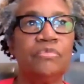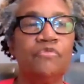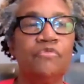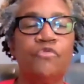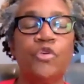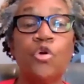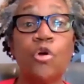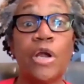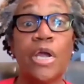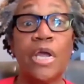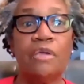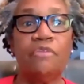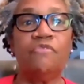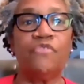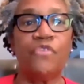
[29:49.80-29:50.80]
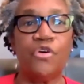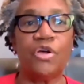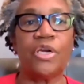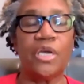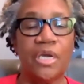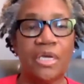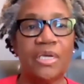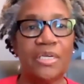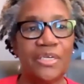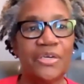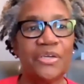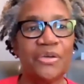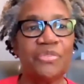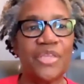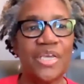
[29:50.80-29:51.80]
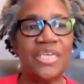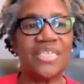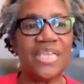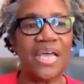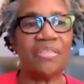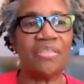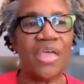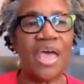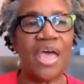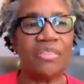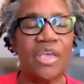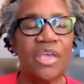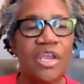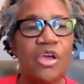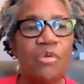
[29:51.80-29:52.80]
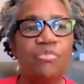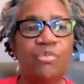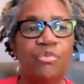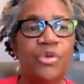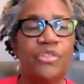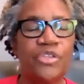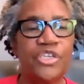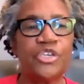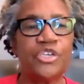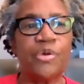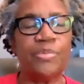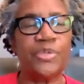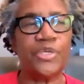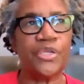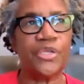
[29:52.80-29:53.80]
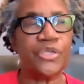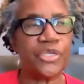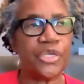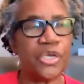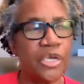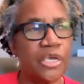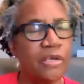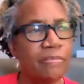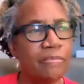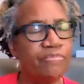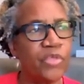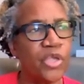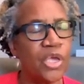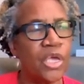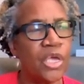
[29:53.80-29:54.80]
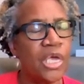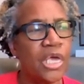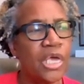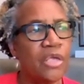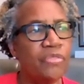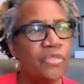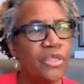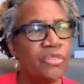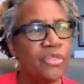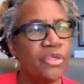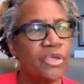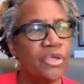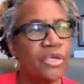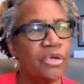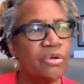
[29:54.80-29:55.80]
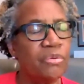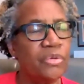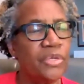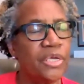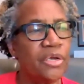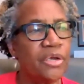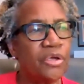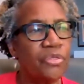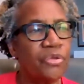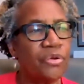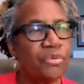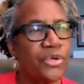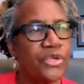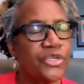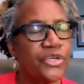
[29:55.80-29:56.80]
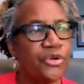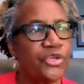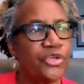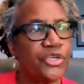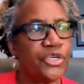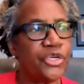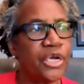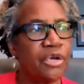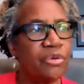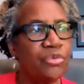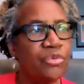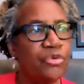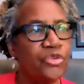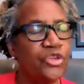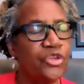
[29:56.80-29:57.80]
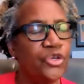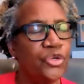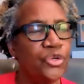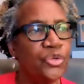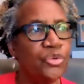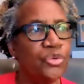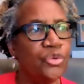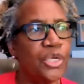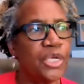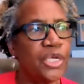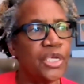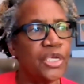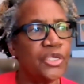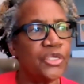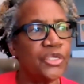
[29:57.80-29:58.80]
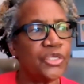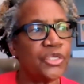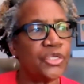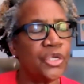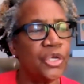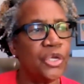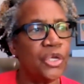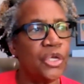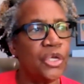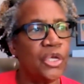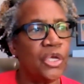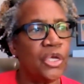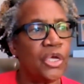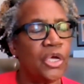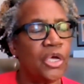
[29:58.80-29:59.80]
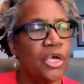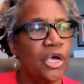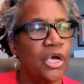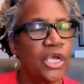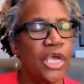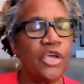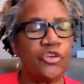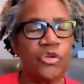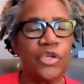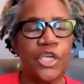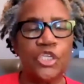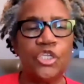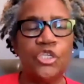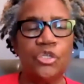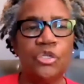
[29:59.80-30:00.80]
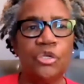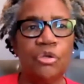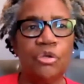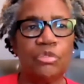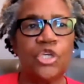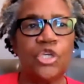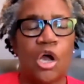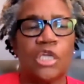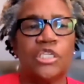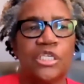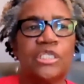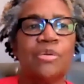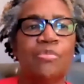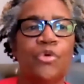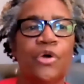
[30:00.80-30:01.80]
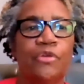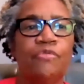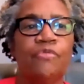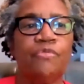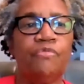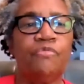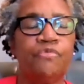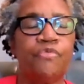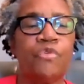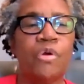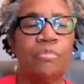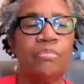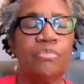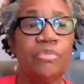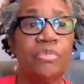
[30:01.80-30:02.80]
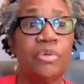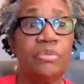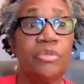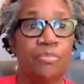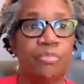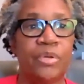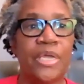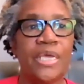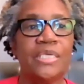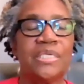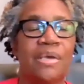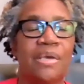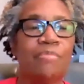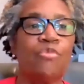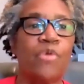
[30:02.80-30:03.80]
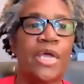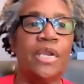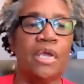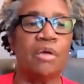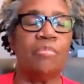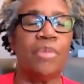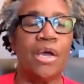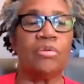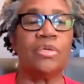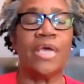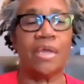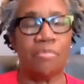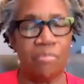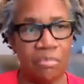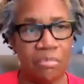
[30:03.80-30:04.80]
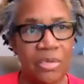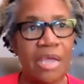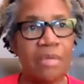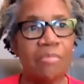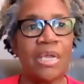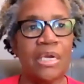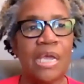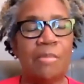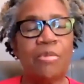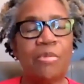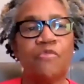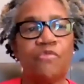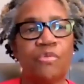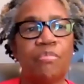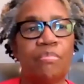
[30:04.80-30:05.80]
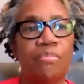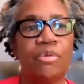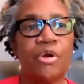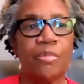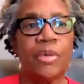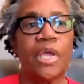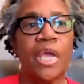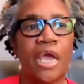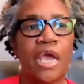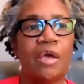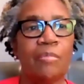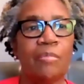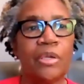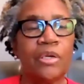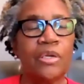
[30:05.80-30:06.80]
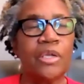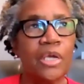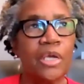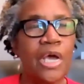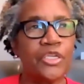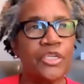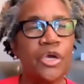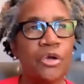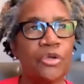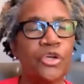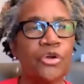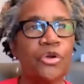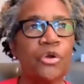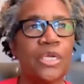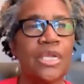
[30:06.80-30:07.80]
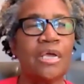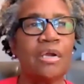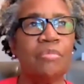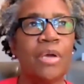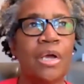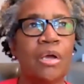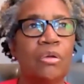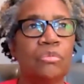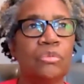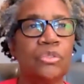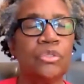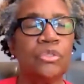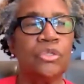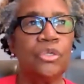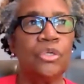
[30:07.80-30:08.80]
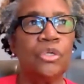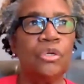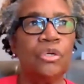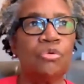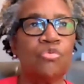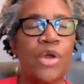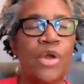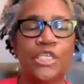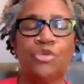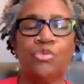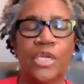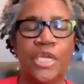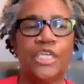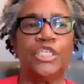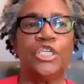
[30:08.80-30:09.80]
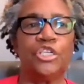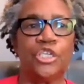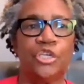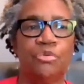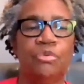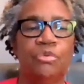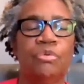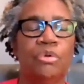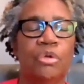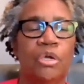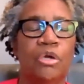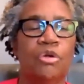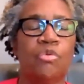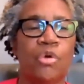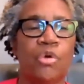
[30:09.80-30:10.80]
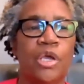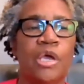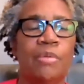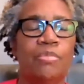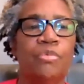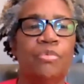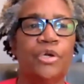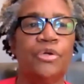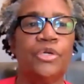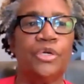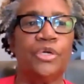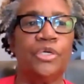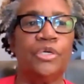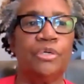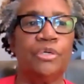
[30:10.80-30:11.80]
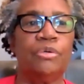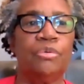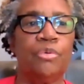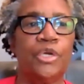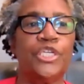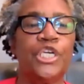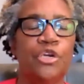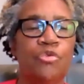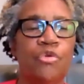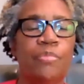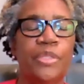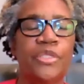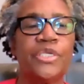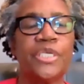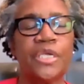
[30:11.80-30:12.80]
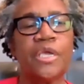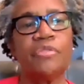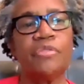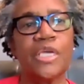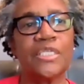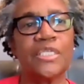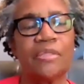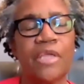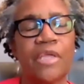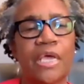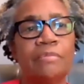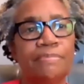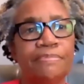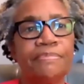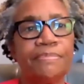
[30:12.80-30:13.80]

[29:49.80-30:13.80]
flora and fauna, you know, things like that that help with descriptions. Um, and then the only other research I will do is uh, occasionally you know talk to someone from the place i'm writing about like like my neighbor from birmingham and i talked to her a lot about race relations uh, growing up where where she grew up in the city and things like that